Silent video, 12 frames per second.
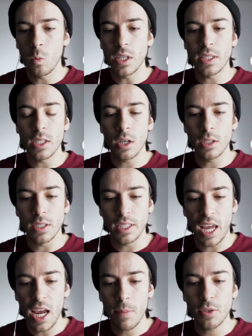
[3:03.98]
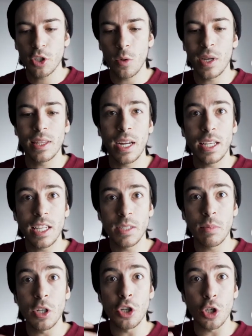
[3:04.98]
We see all the tapes showing that he's
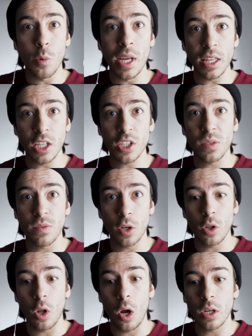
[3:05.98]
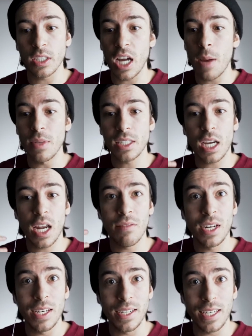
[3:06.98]
been doing this for a long time. It's kind of
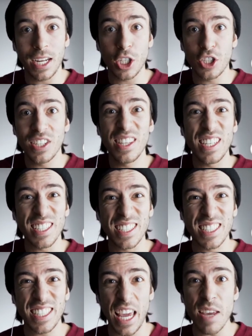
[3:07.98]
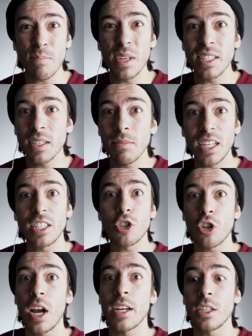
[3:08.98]
an addiction, the escapism that he's
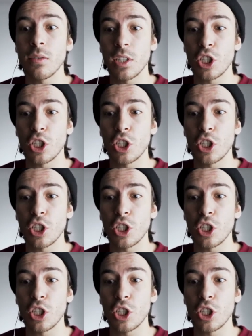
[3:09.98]
trying to